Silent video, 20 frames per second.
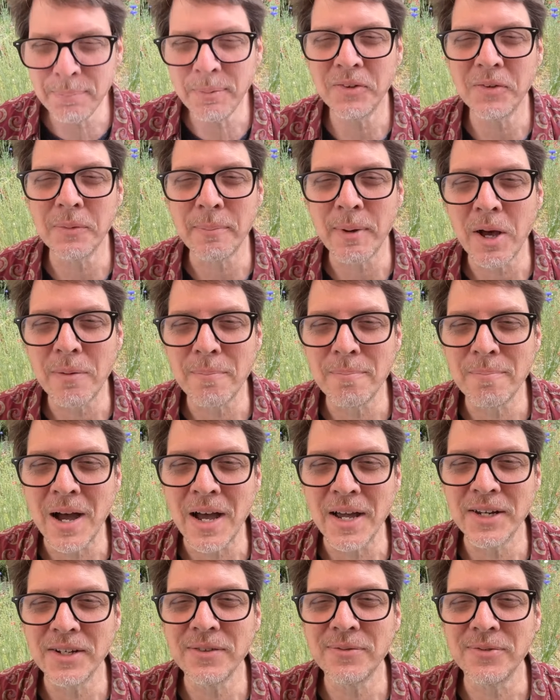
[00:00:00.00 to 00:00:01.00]
is about
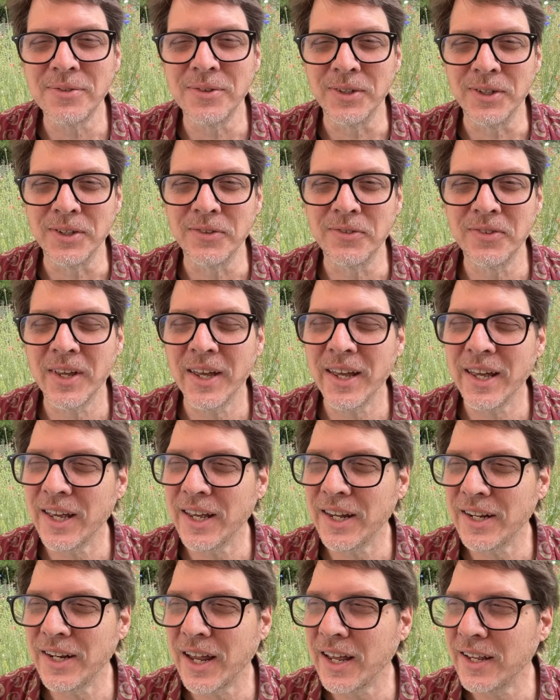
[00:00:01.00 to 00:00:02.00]
mindfulness,
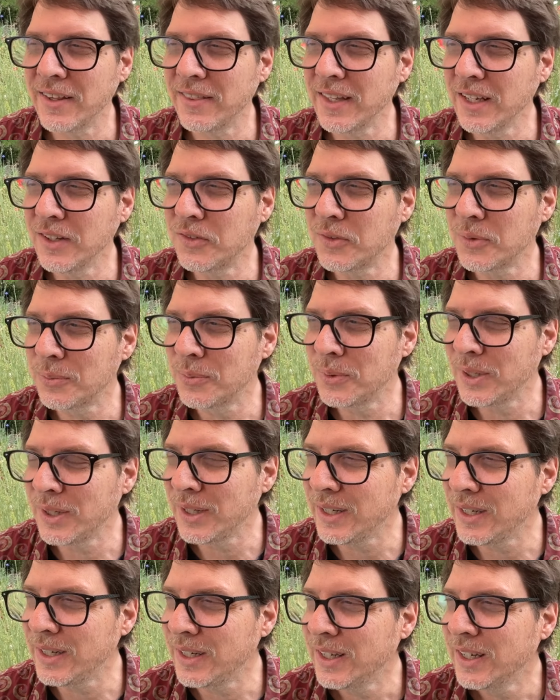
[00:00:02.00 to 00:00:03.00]
and I think it's a
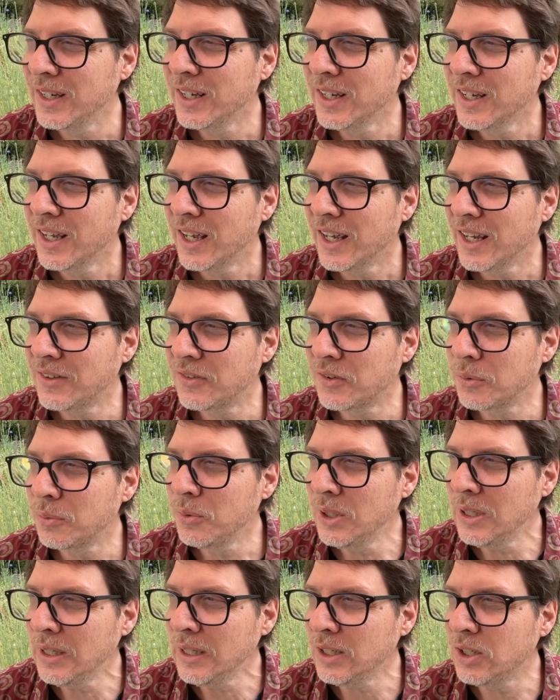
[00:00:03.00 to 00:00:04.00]
really
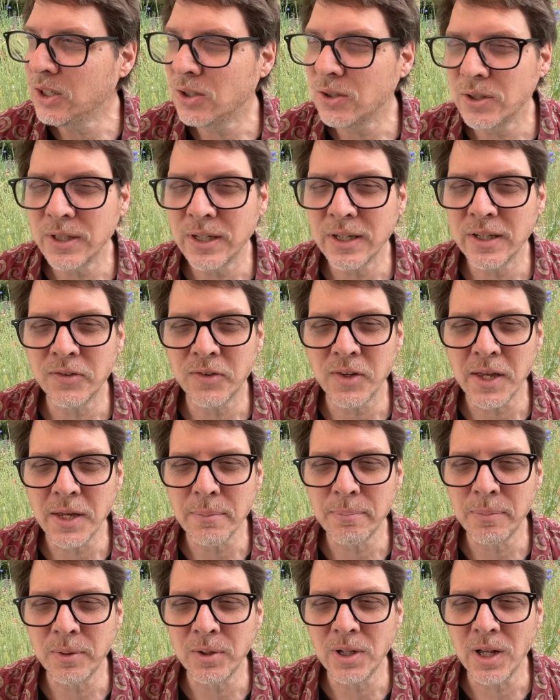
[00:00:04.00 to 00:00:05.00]
good
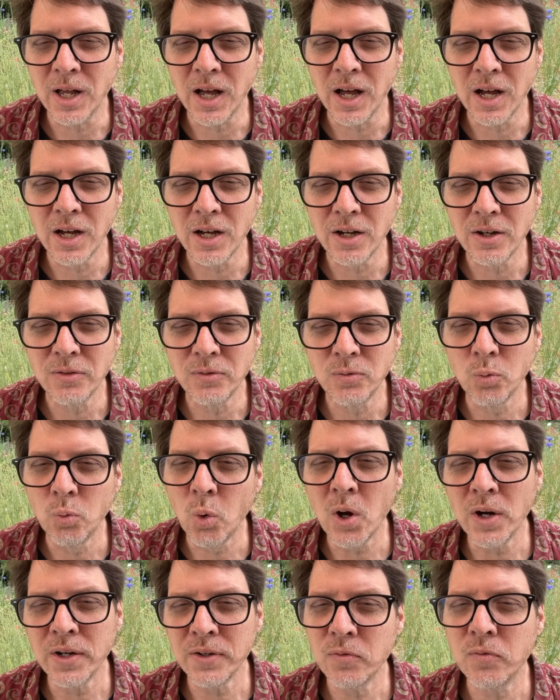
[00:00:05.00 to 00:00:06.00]
example of
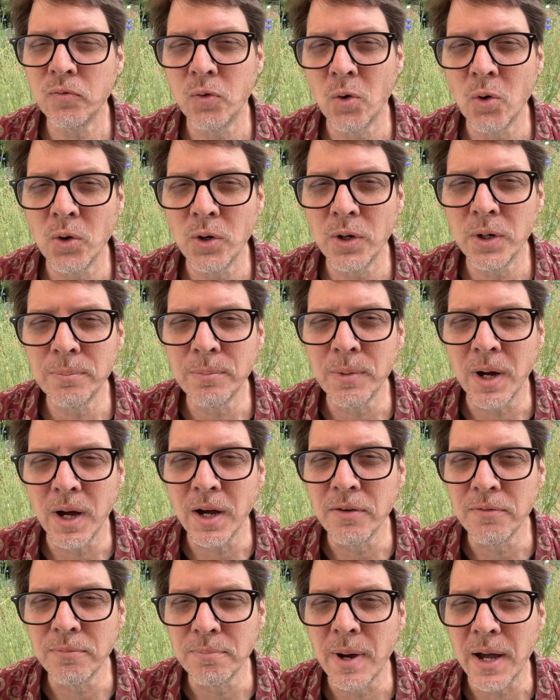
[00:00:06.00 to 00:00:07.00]
one form
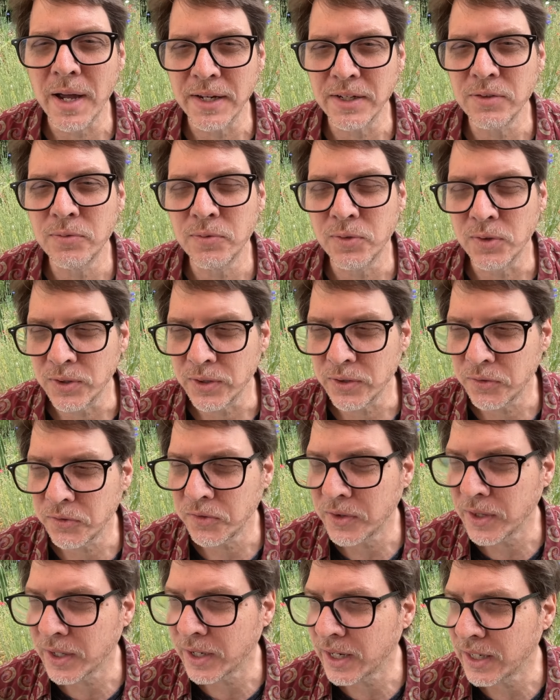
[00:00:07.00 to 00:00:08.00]
of mindfulness
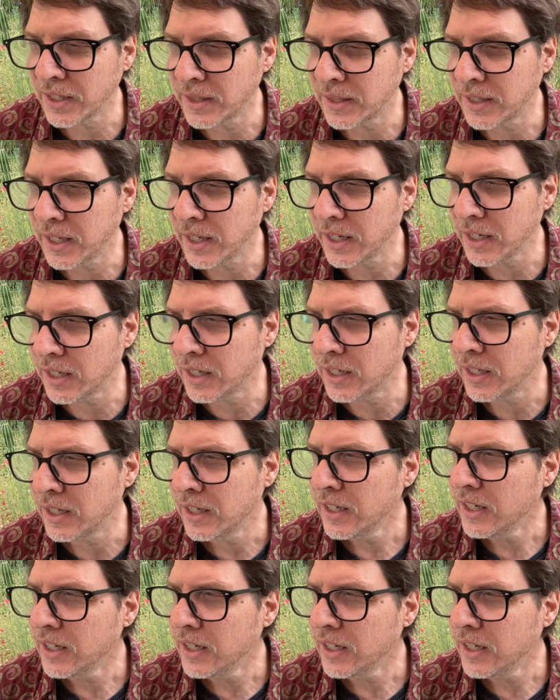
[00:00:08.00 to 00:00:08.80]
that I think